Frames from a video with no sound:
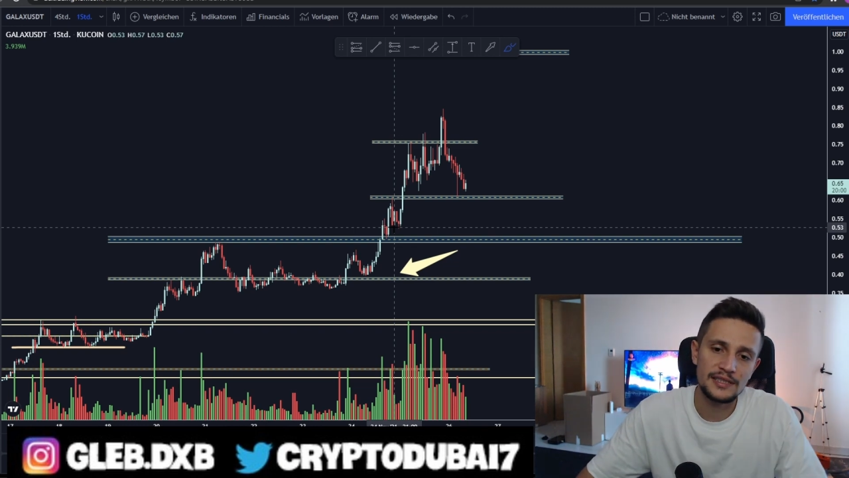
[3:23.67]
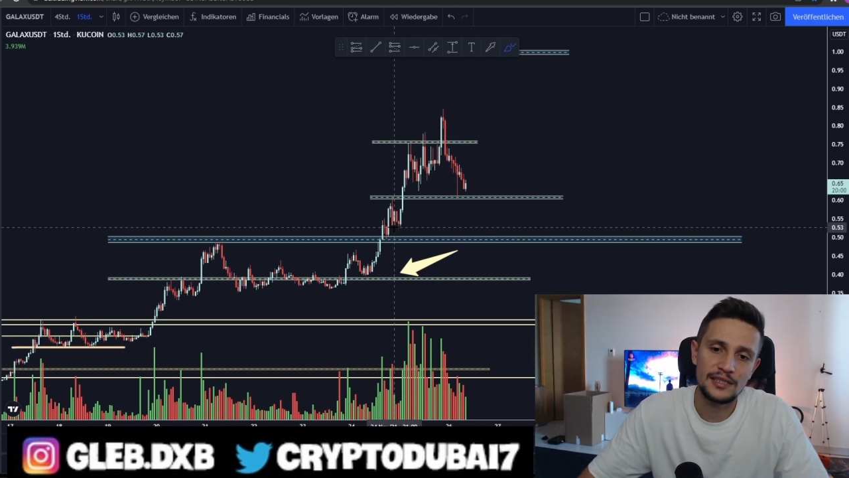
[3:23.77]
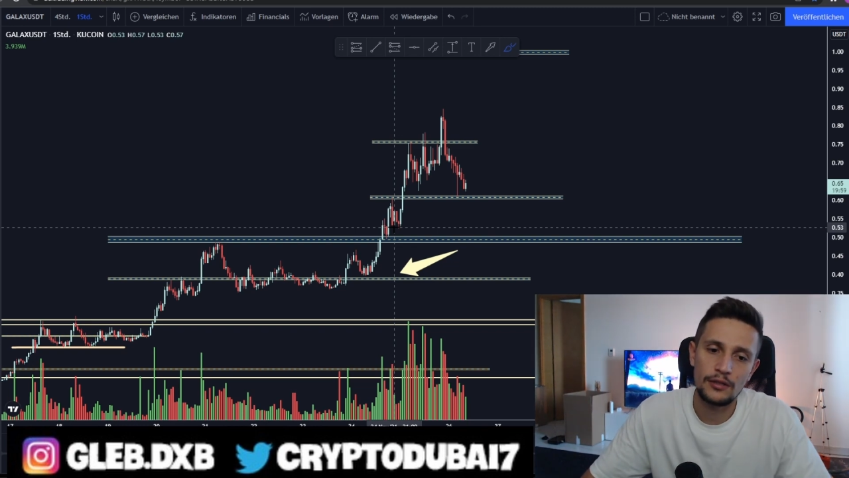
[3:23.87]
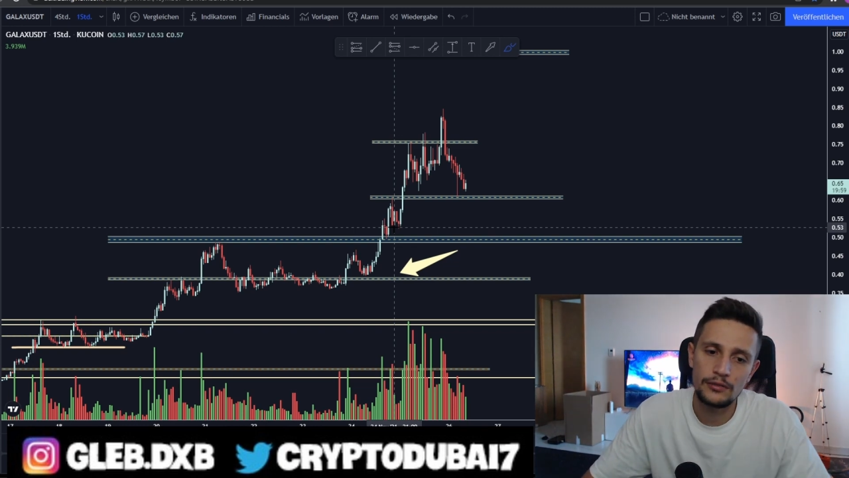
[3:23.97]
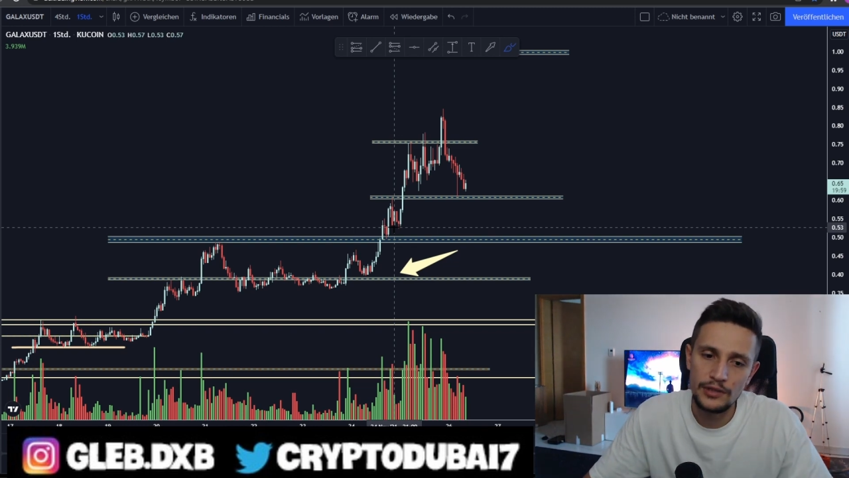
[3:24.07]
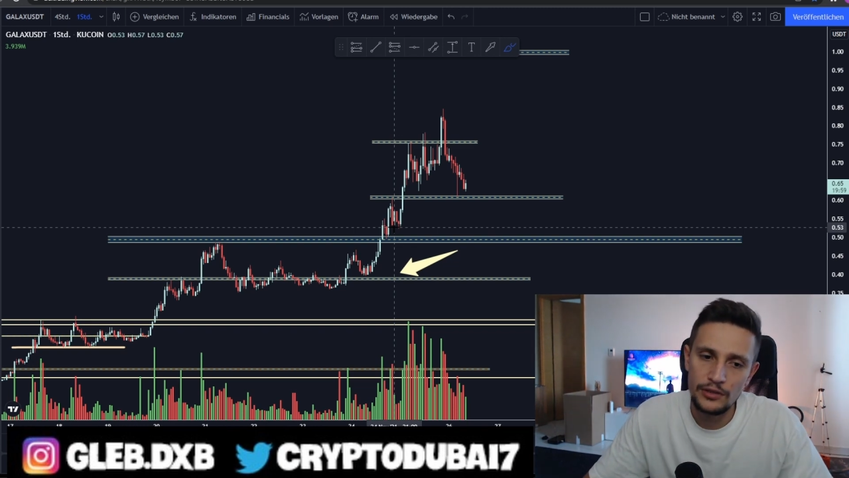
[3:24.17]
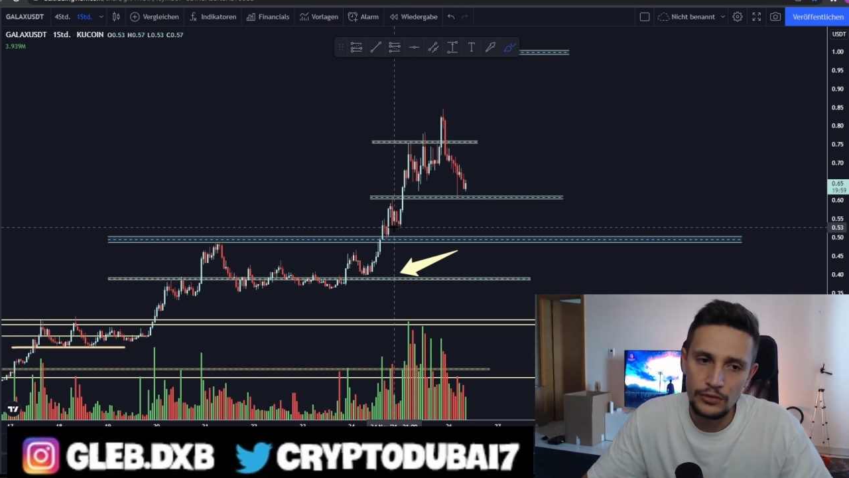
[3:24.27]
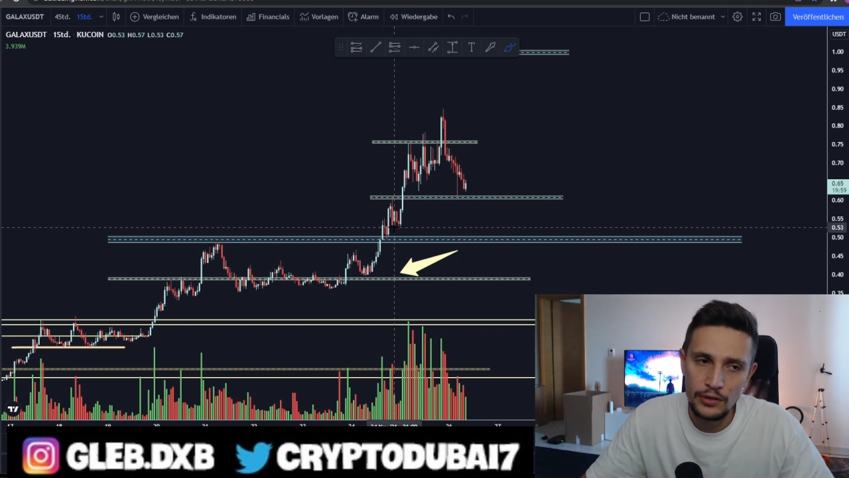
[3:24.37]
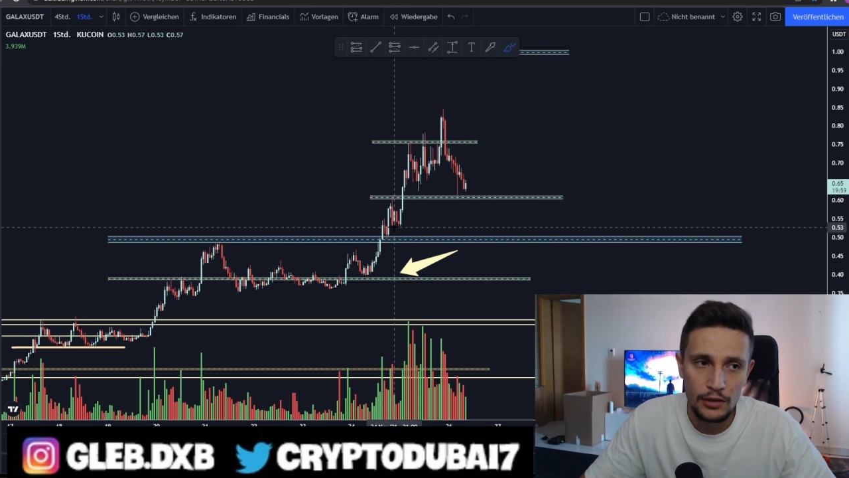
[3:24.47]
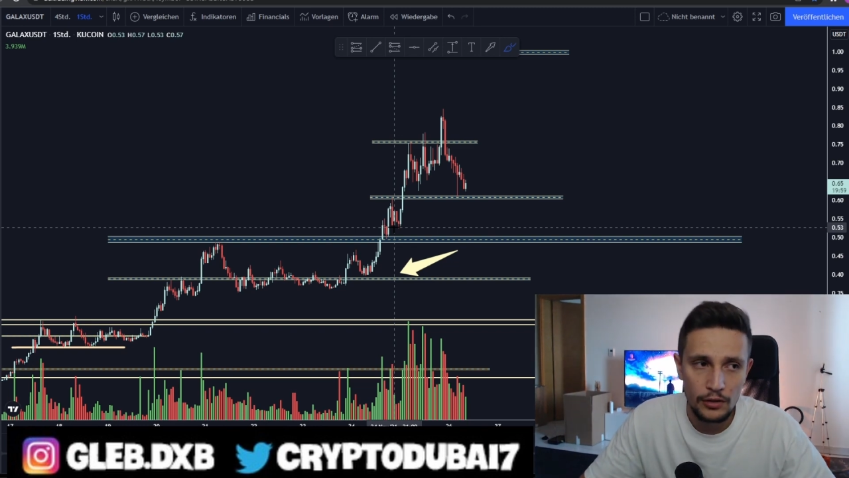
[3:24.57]
I already took
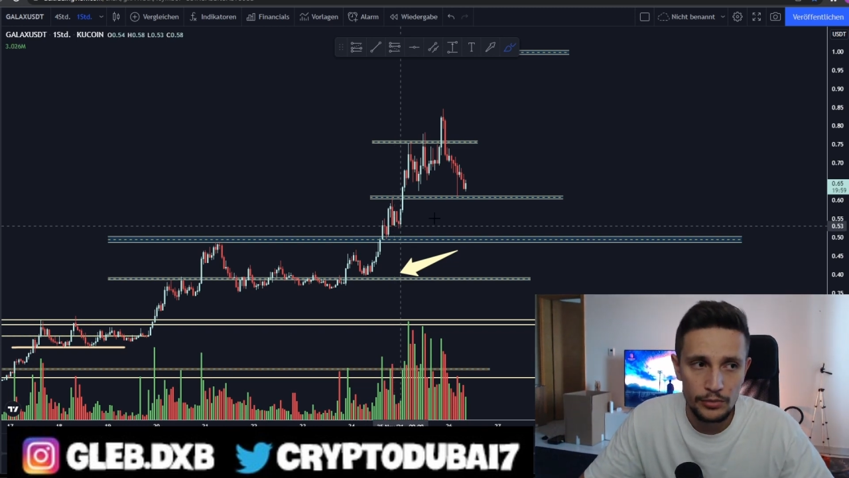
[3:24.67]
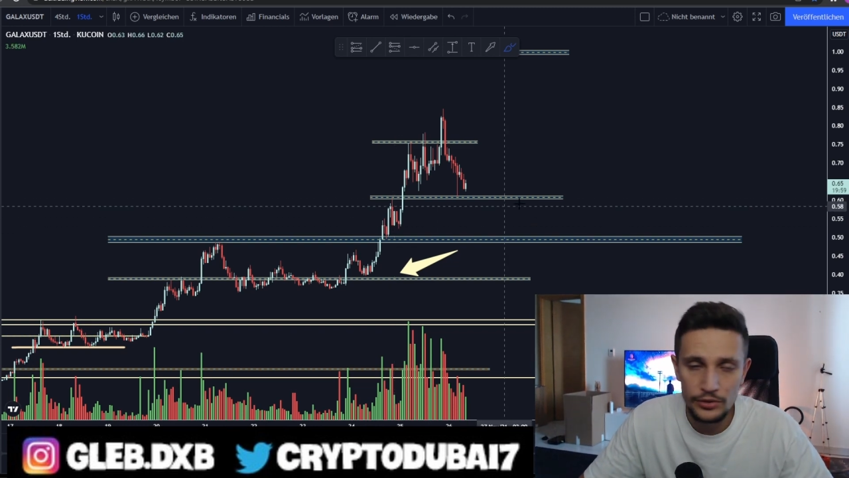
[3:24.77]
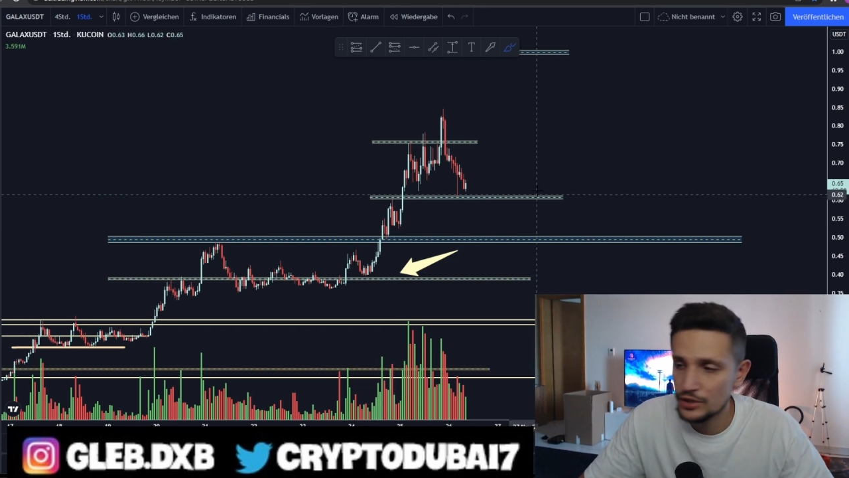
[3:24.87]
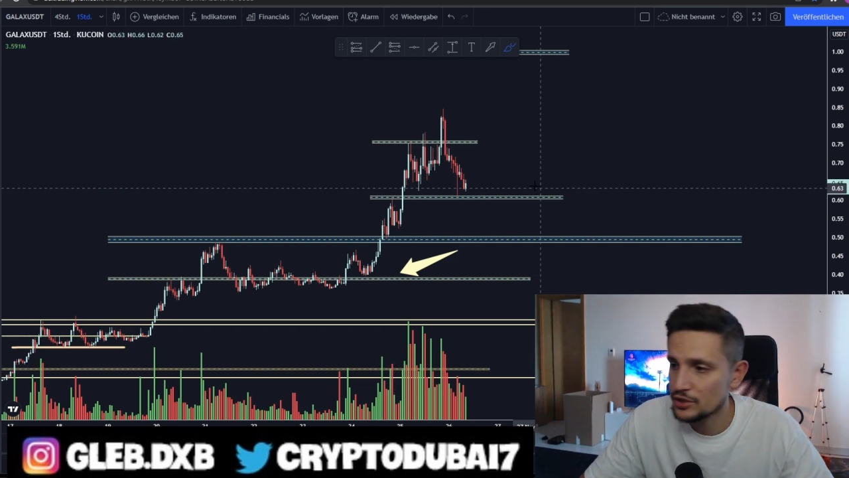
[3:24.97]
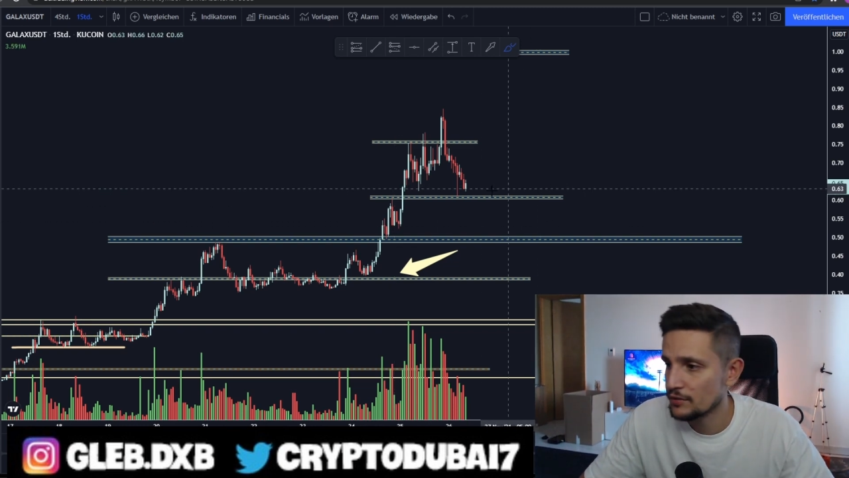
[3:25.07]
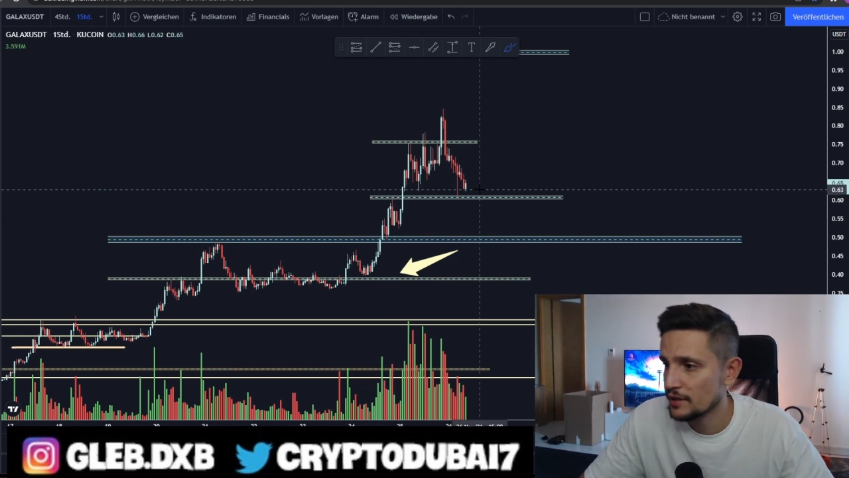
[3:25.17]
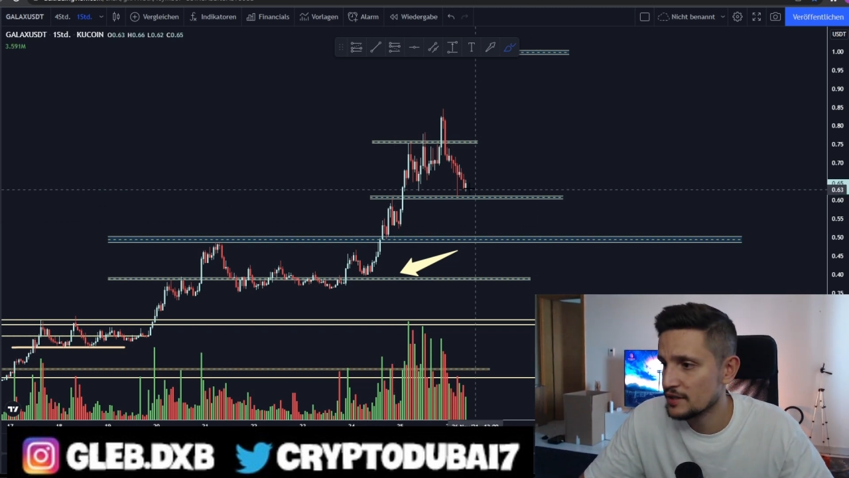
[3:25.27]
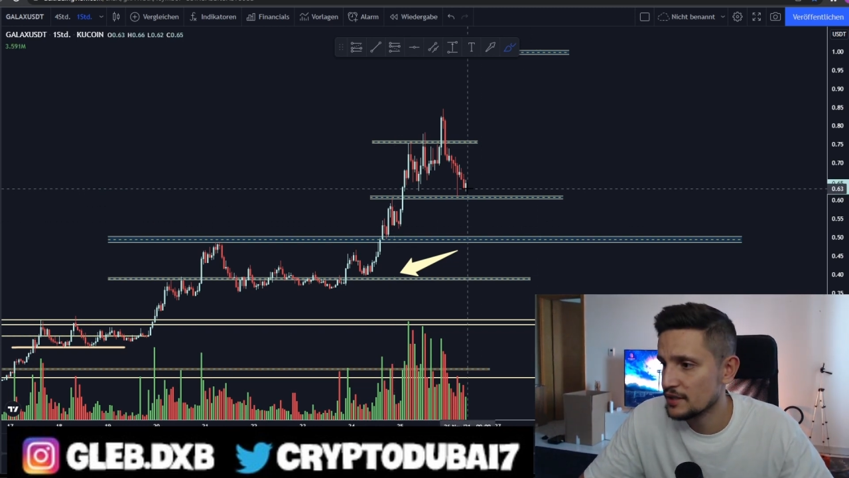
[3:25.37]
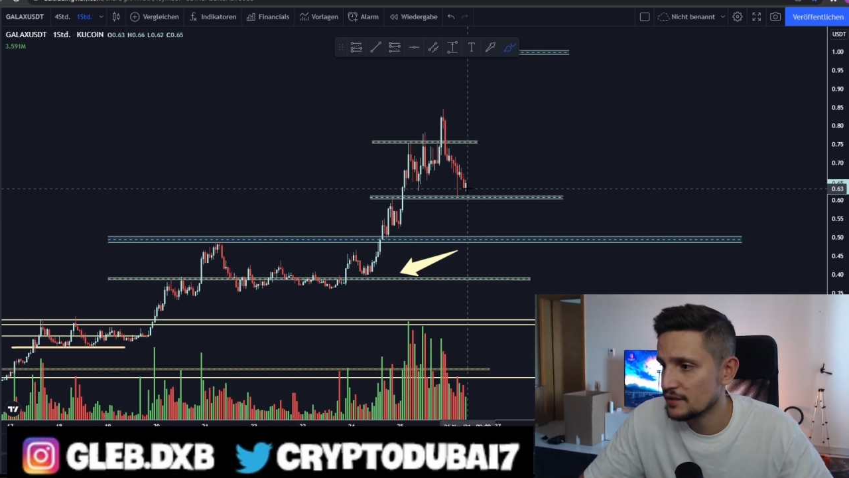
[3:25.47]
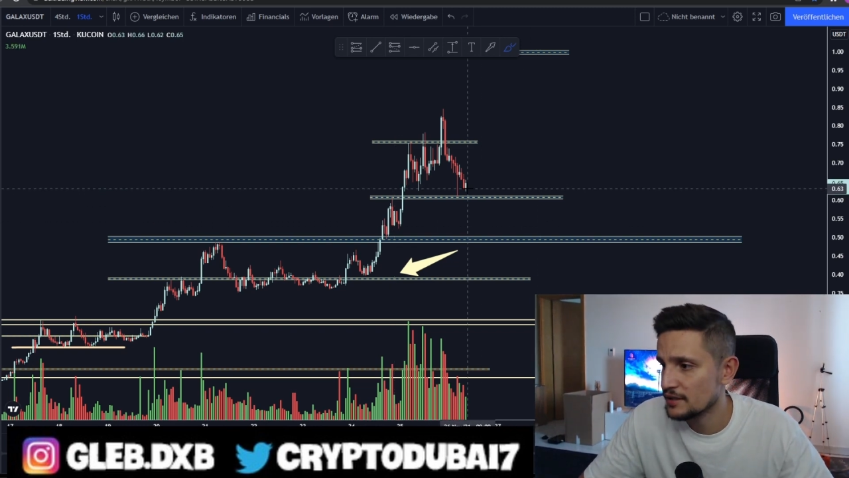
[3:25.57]
a long position right
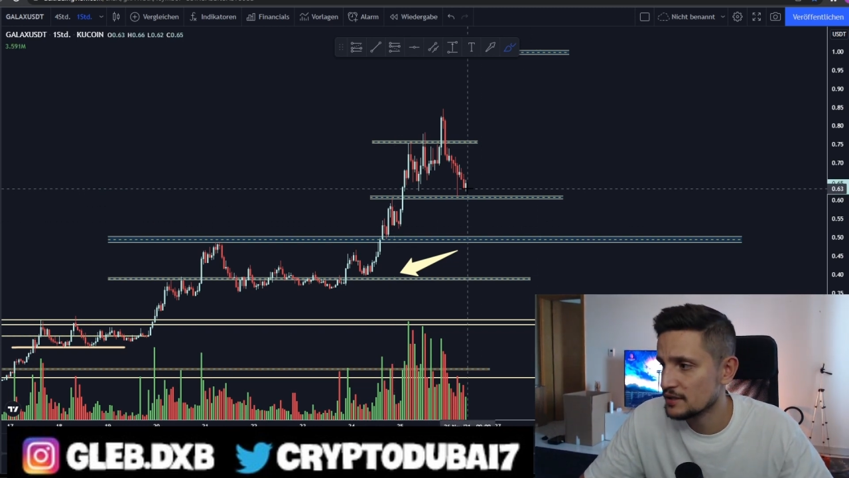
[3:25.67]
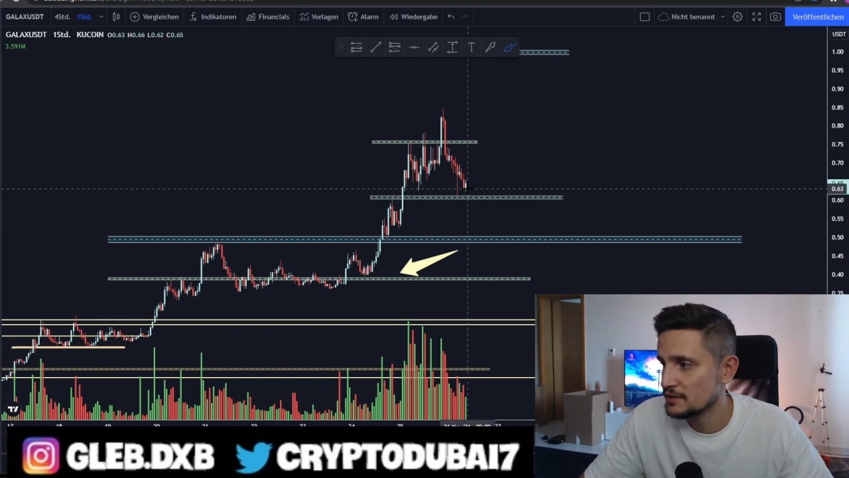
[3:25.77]
here at this